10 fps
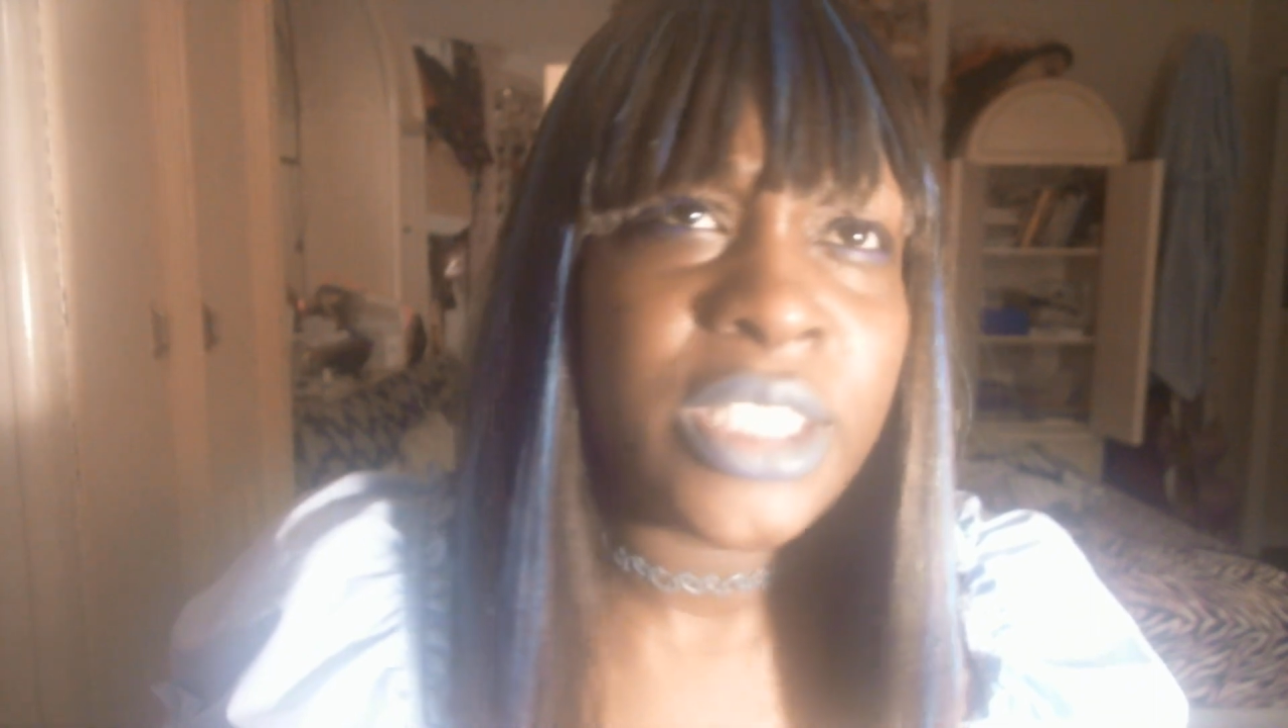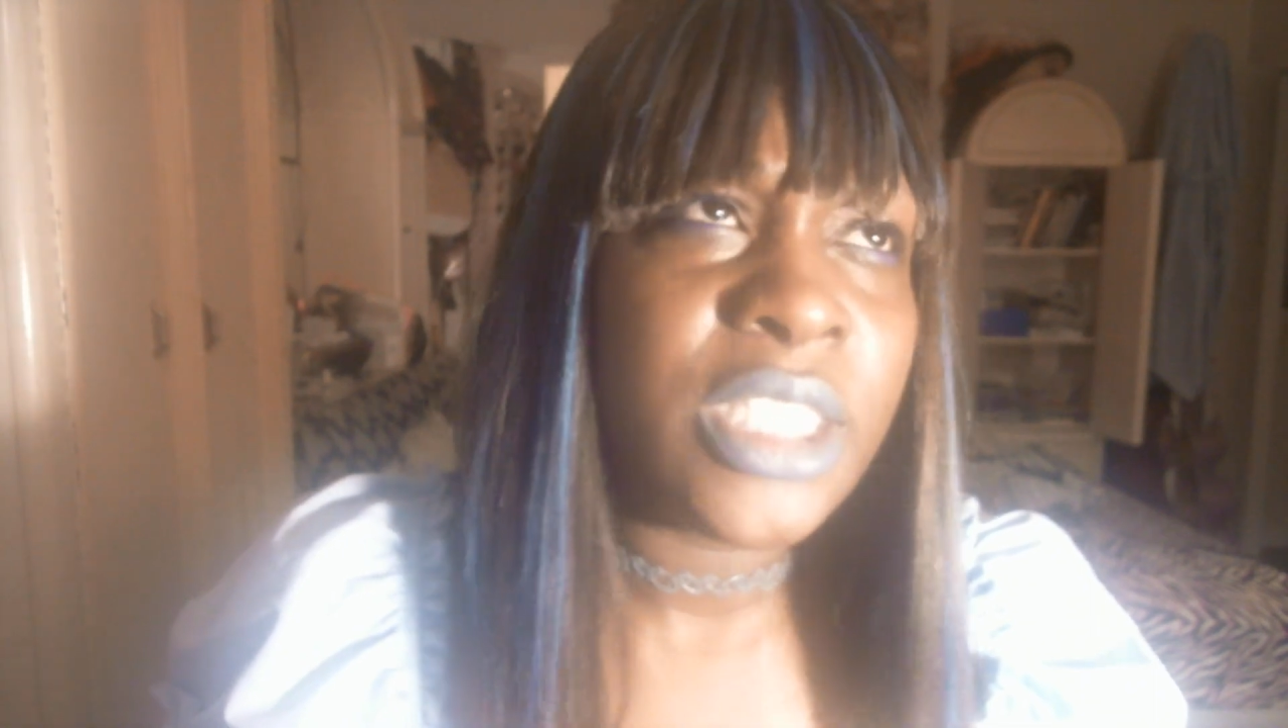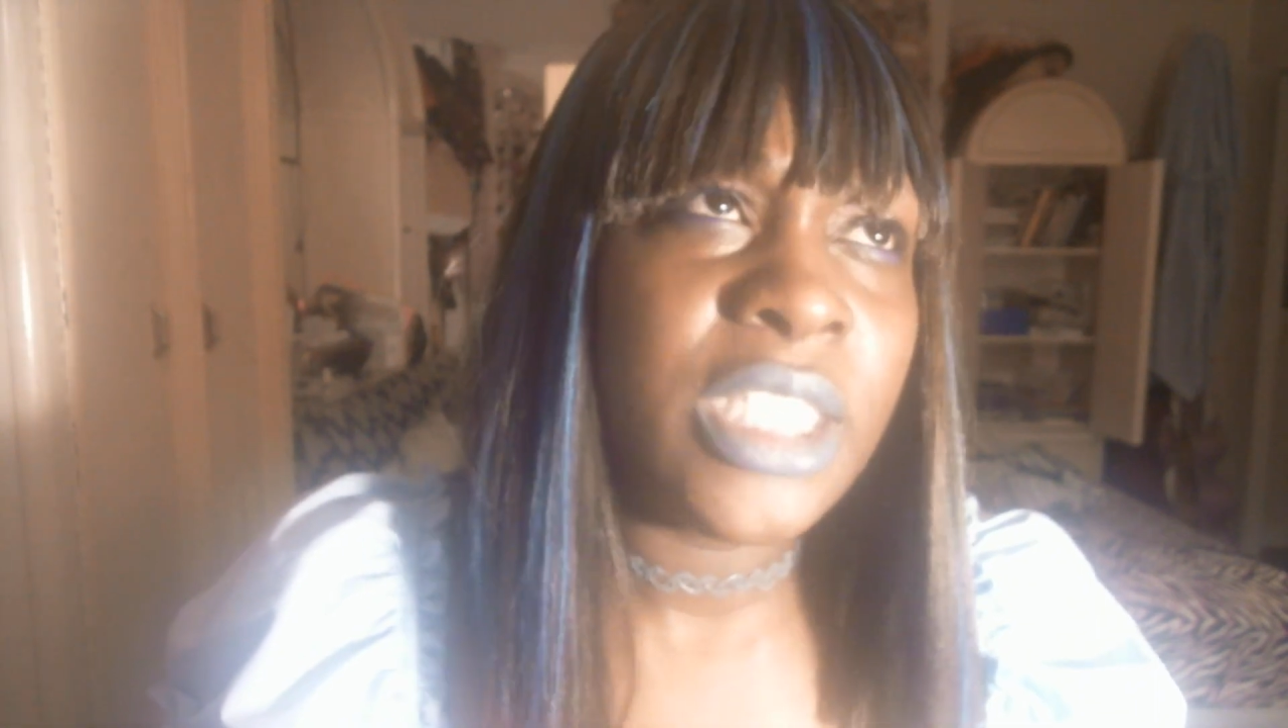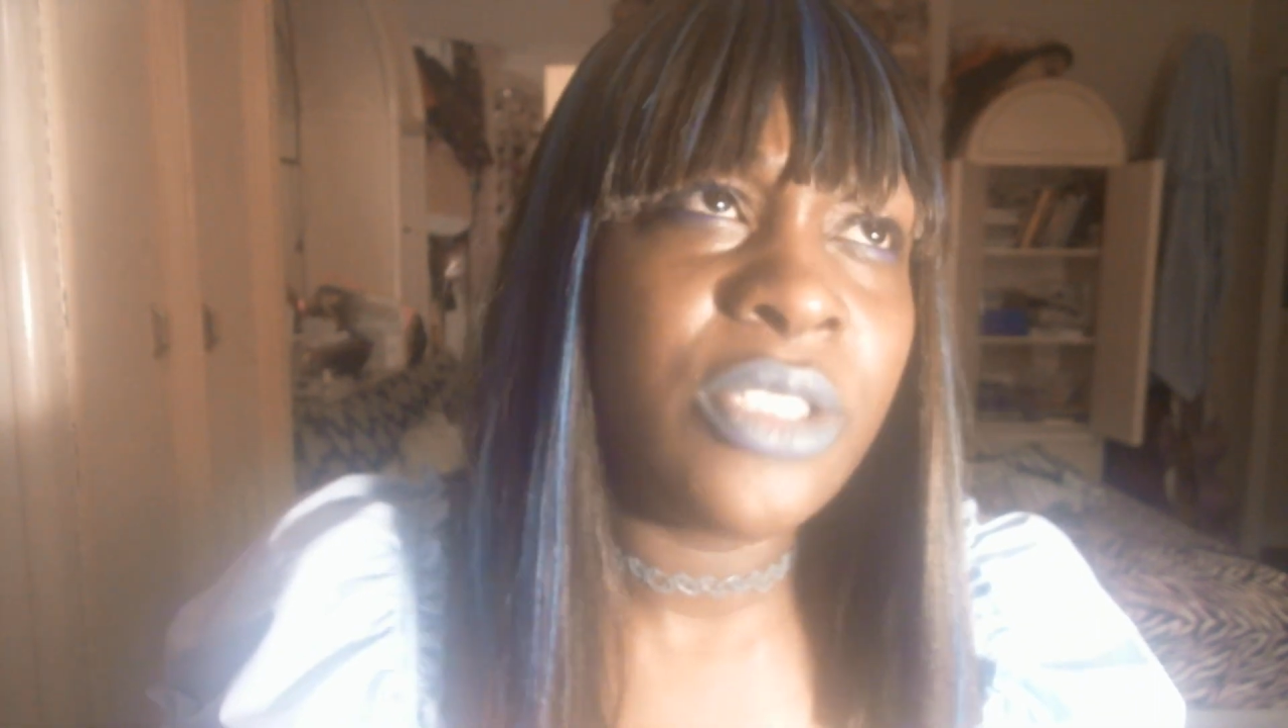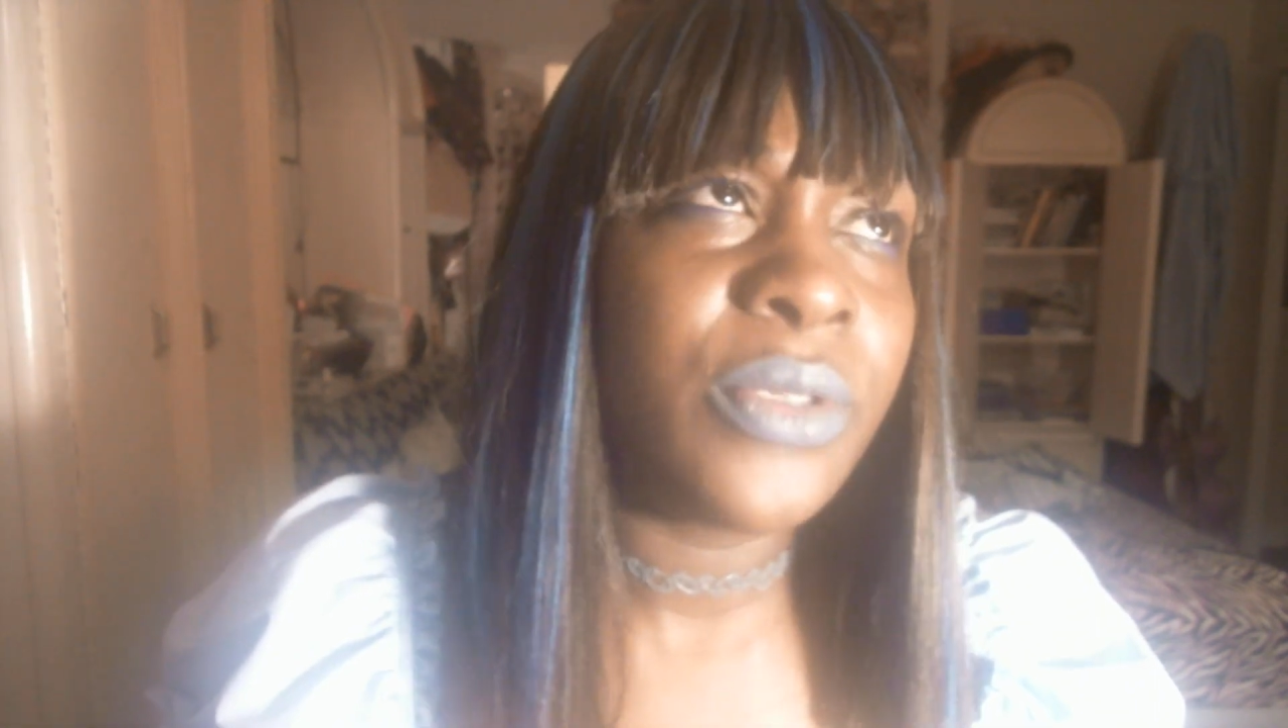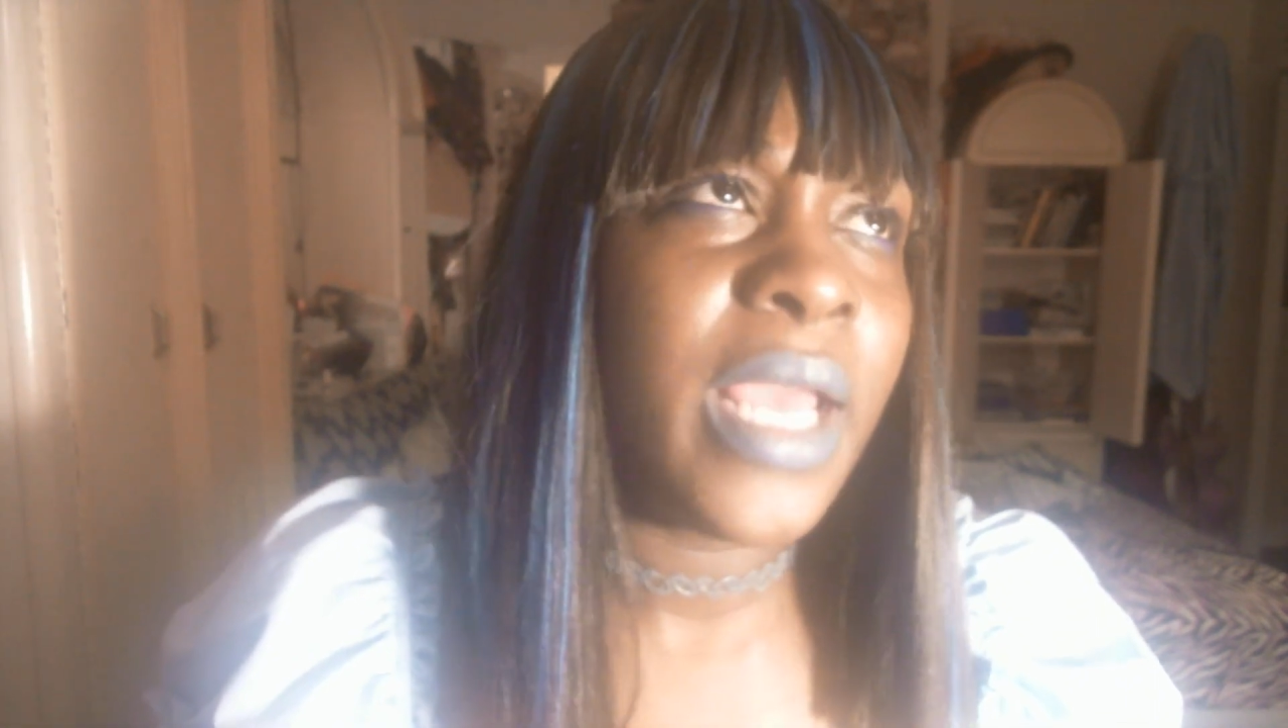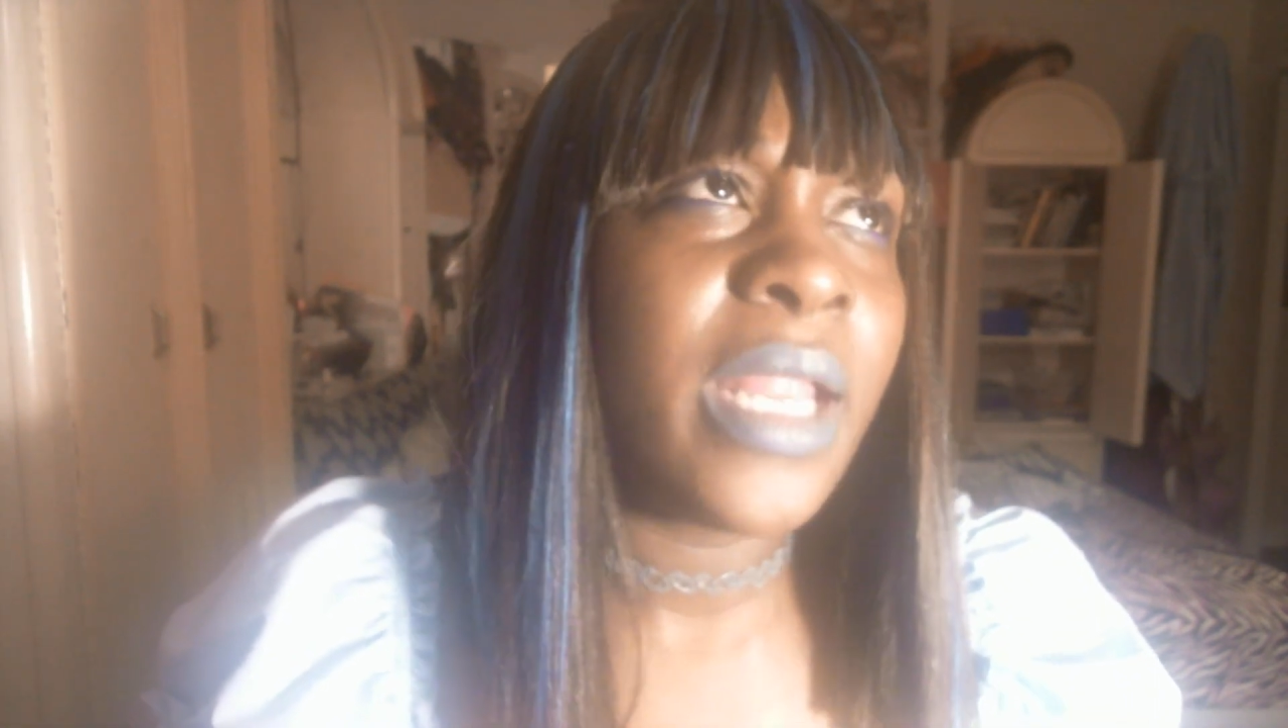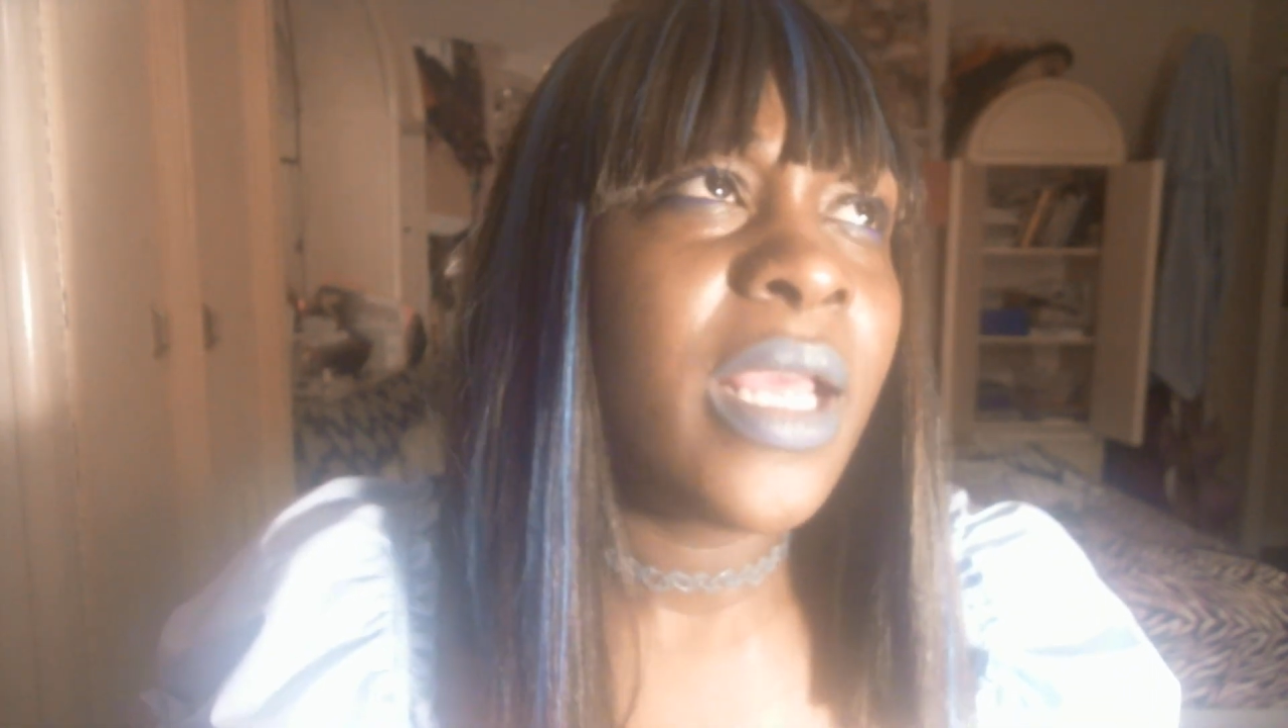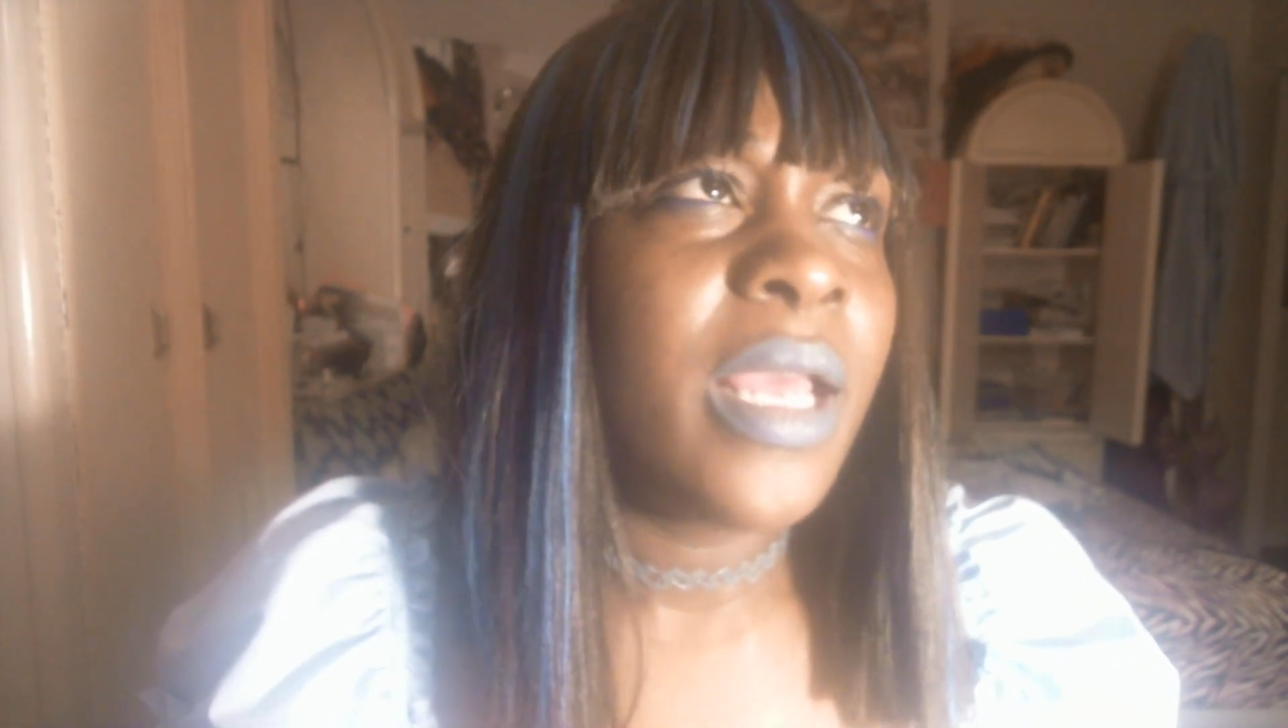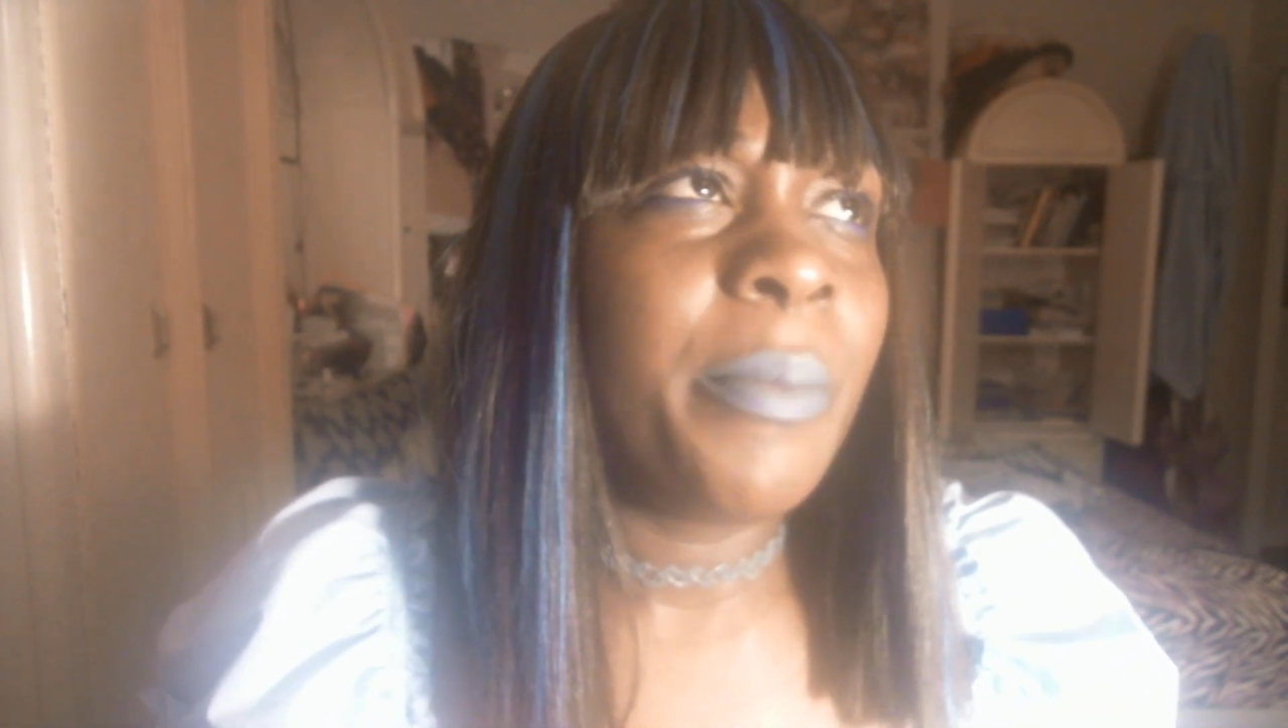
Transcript: she need to do that.